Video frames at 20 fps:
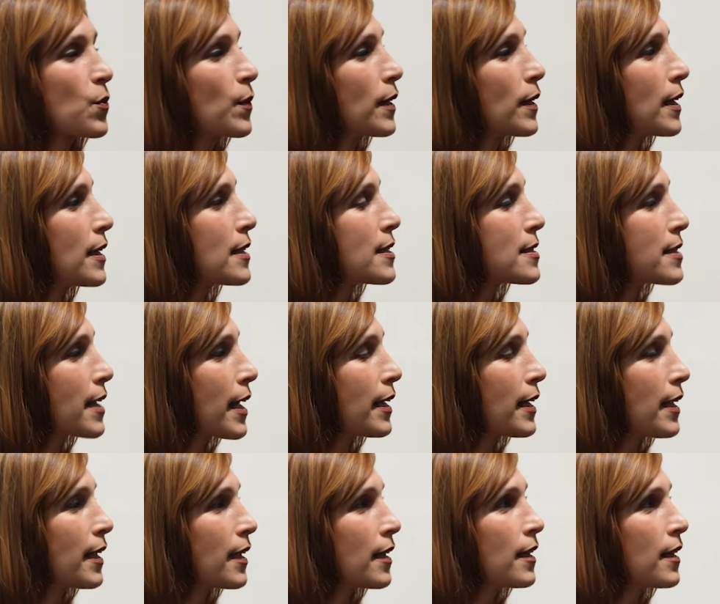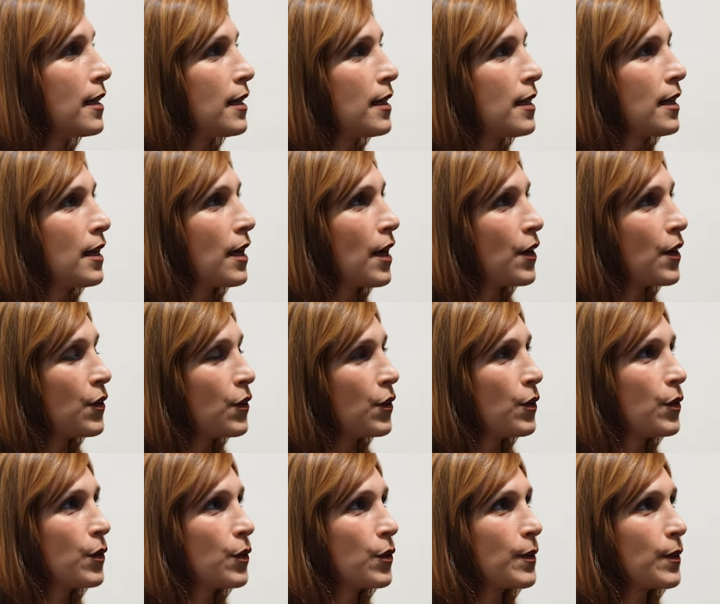is really setting a
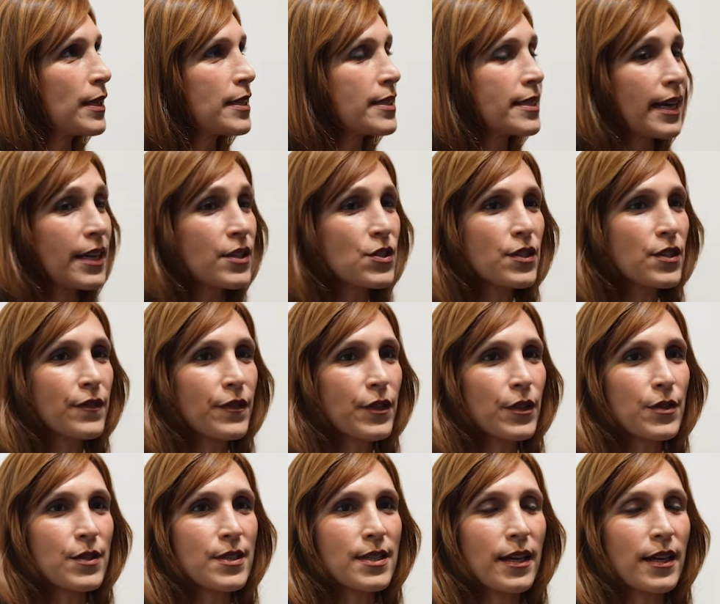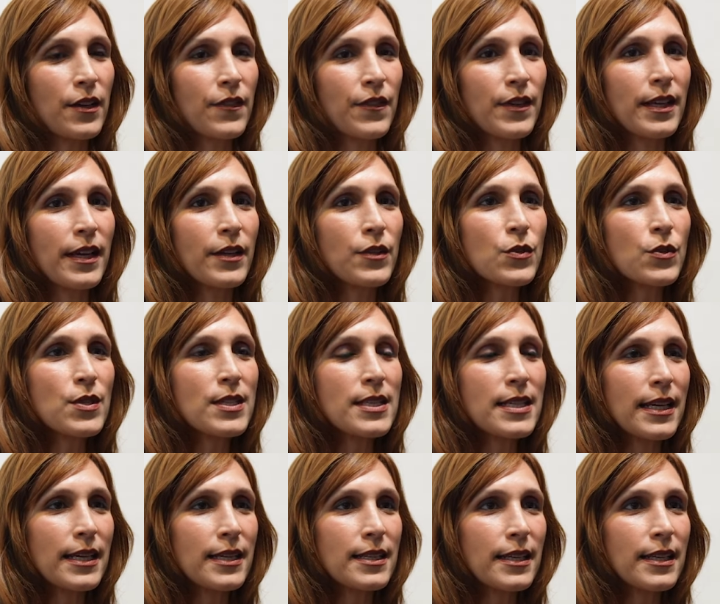new intention for yourself and
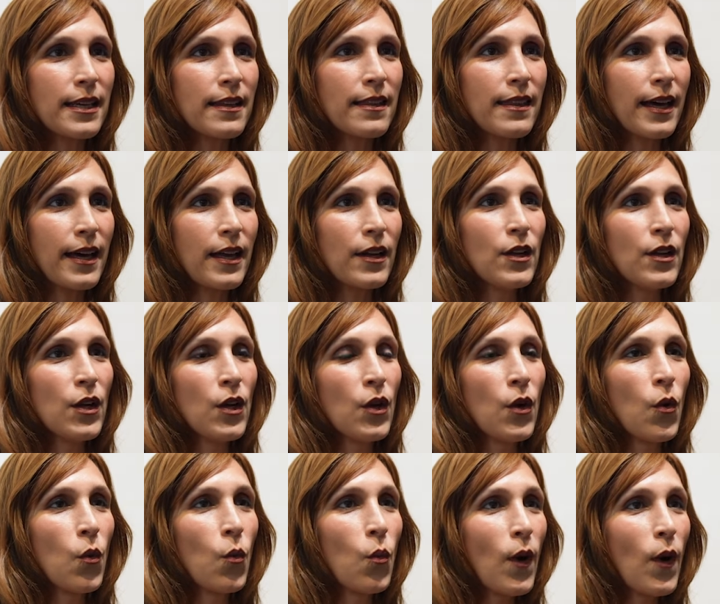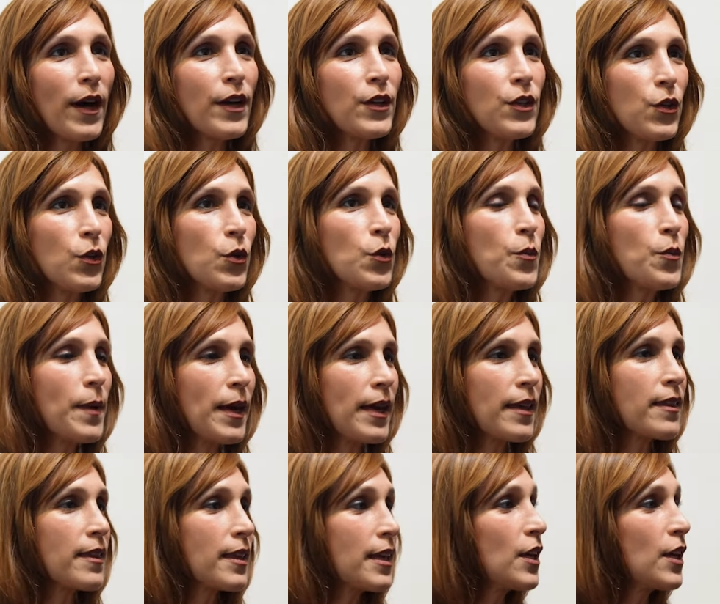understanding that what you
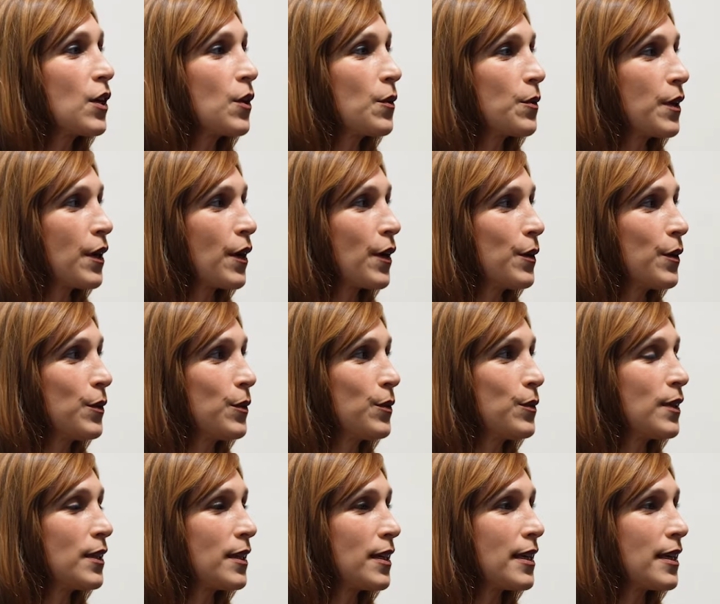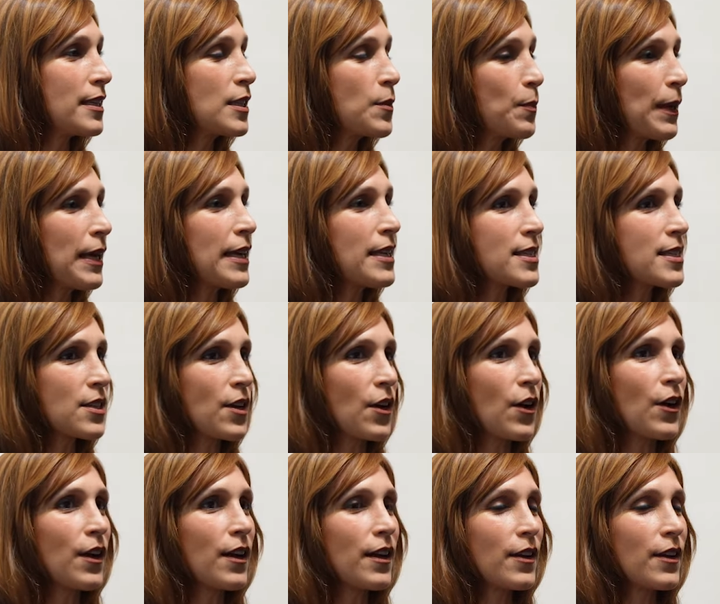may think you know is based
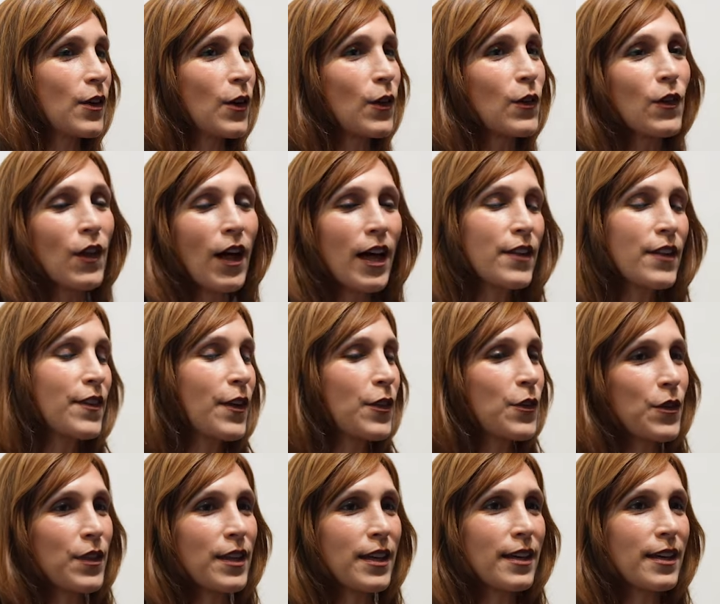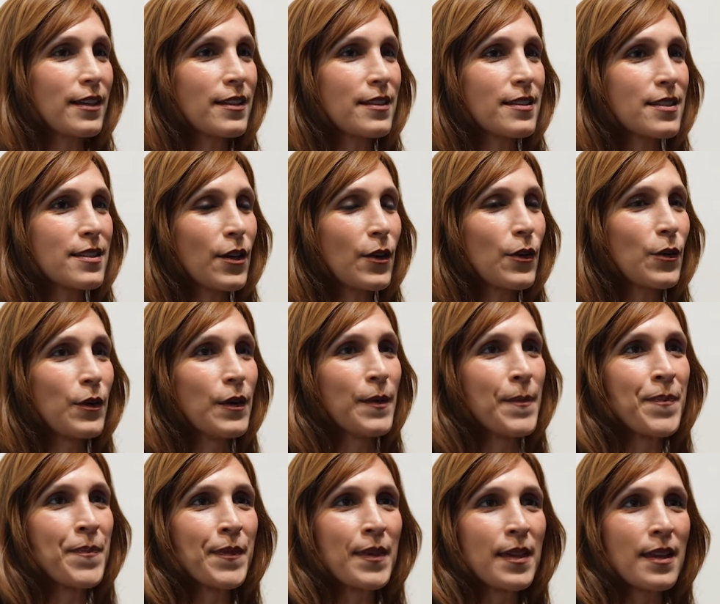on a lot of other things. So
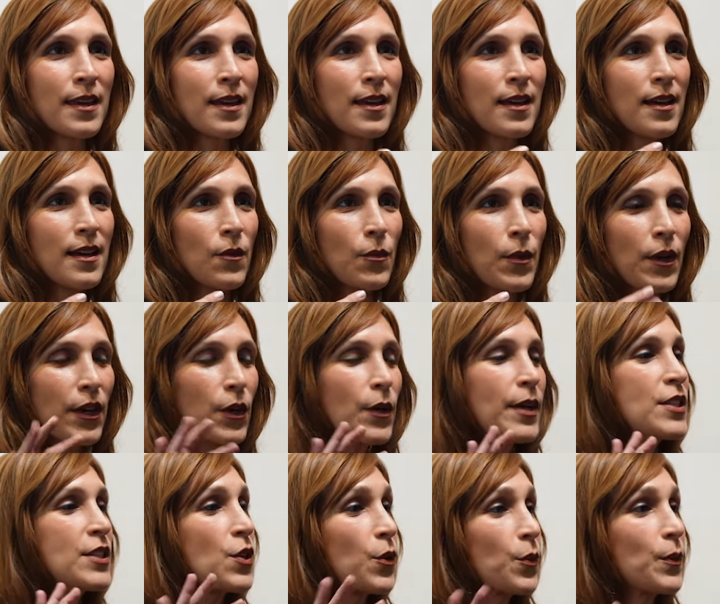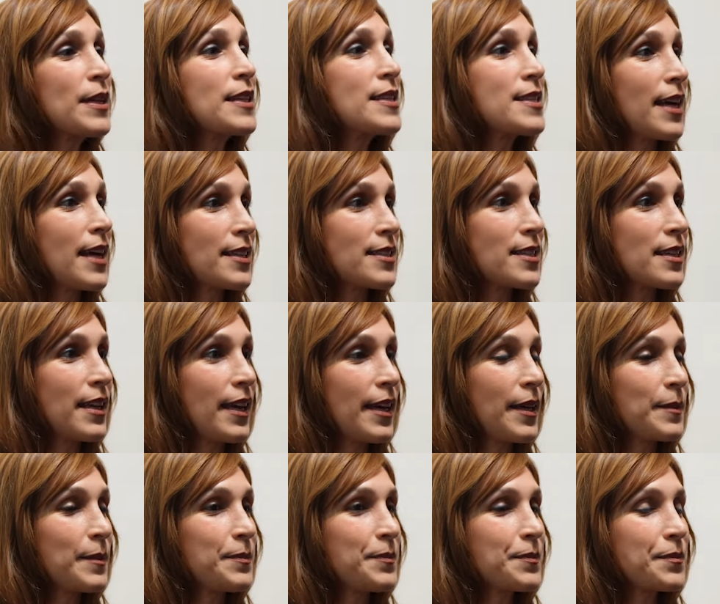we're going to reset
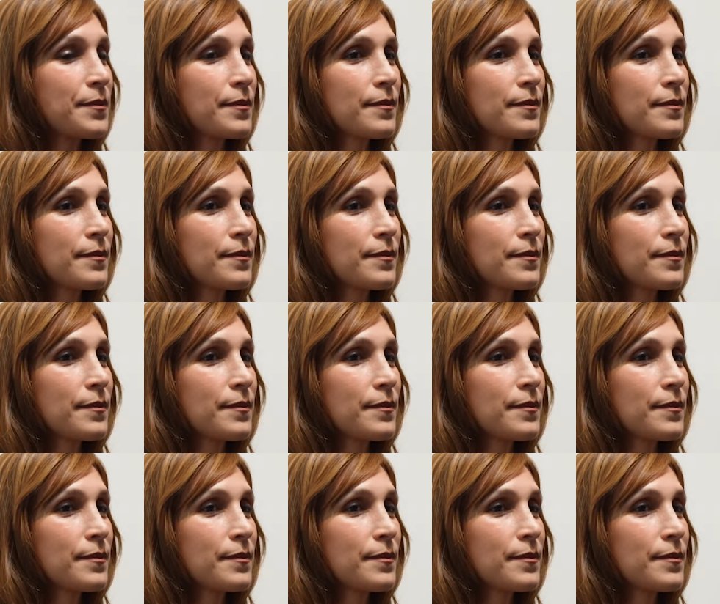tonight.